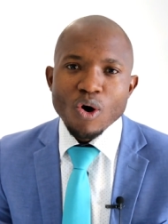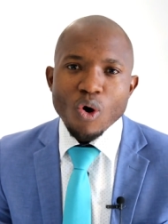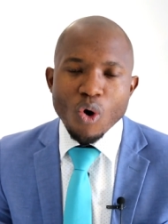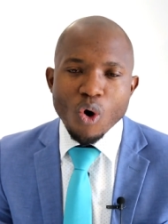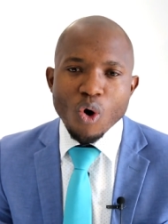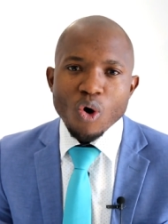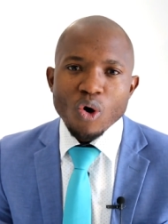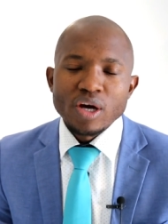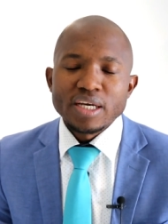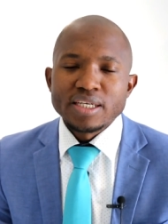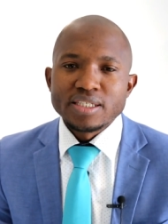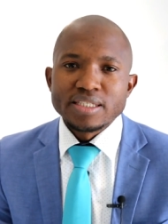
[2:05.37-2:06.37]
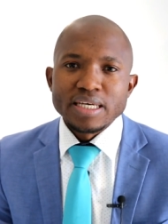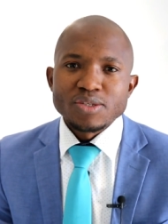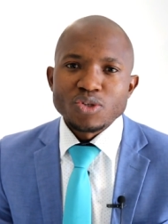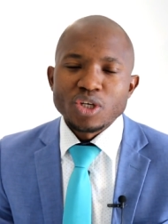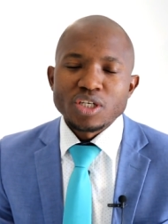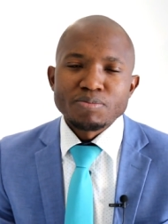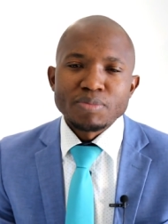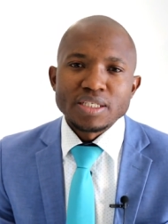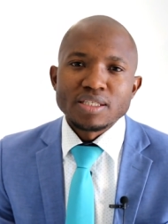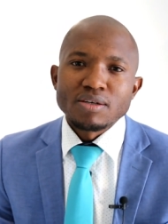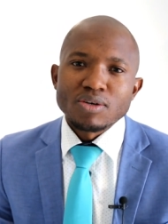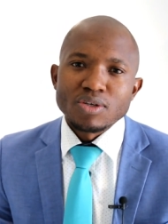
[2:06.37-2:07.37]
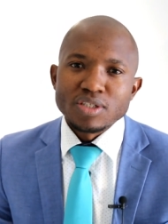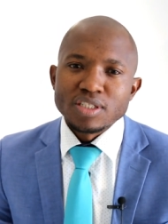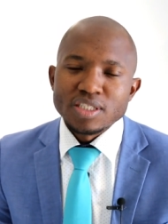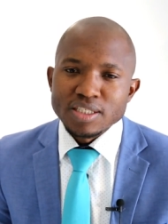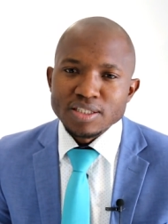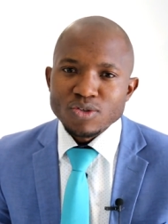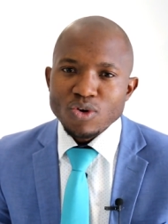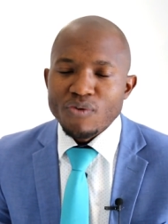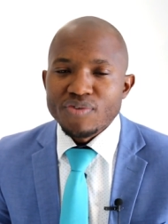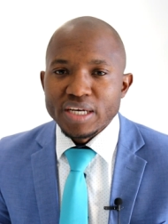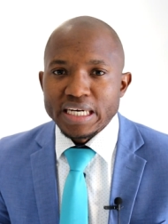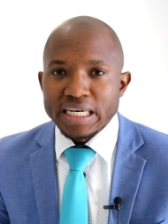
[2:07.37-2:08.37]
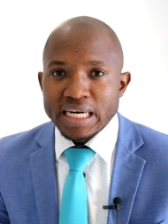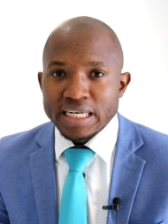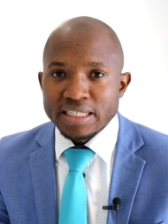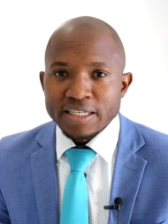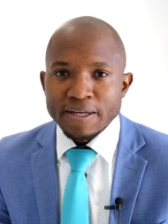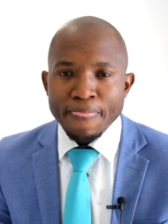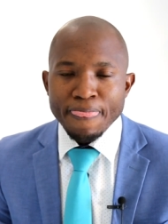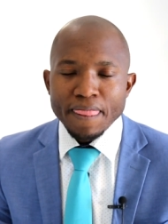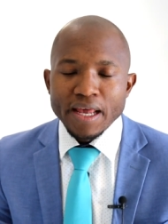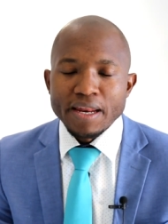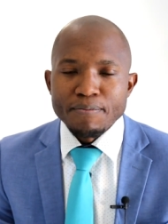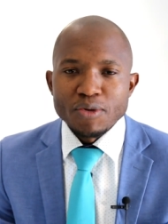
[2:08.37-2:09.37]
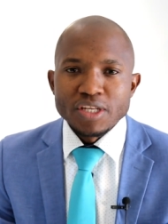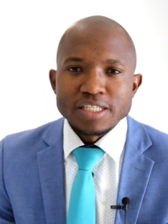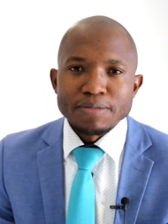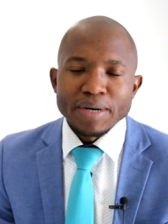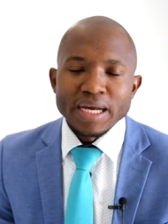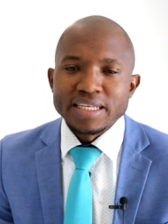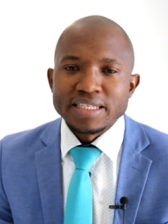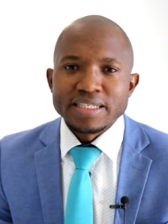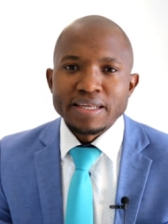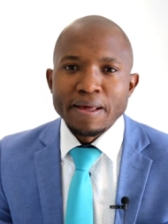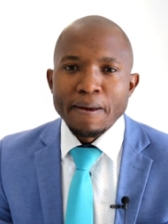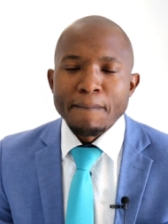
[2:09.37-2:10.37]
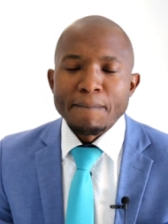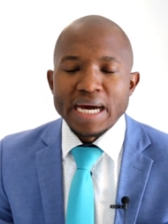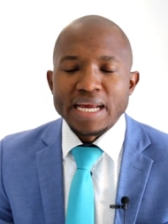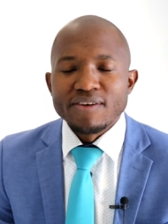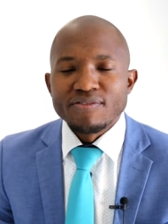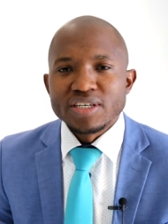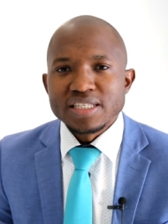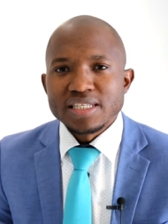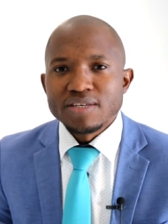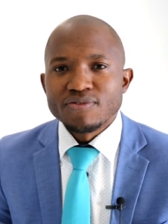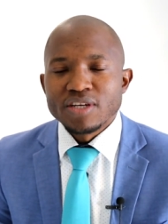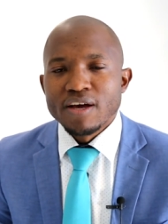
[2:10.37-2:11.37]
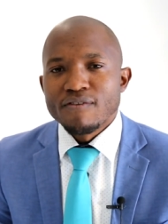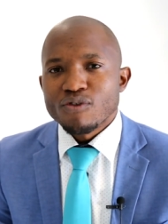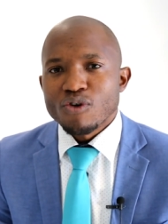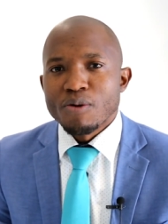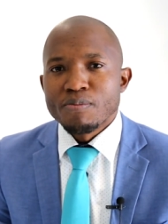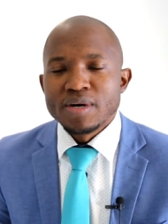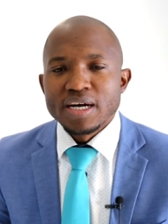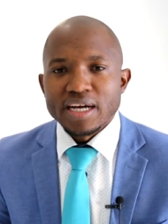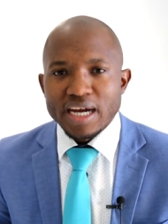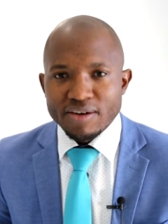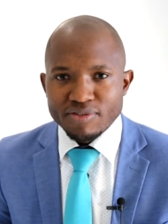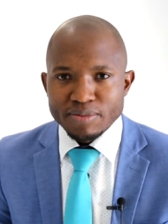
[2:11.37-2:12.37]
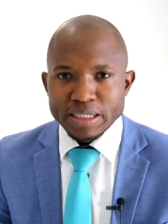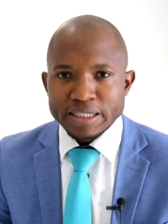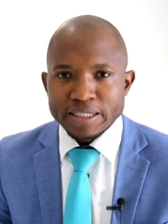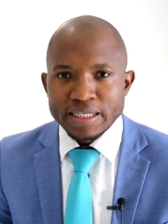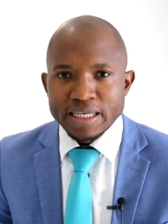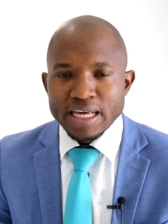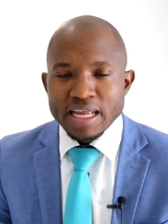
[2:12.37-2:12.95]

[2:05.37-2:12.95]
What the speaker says: or it does not meet the conditions of a grant that a municipality might have received from government.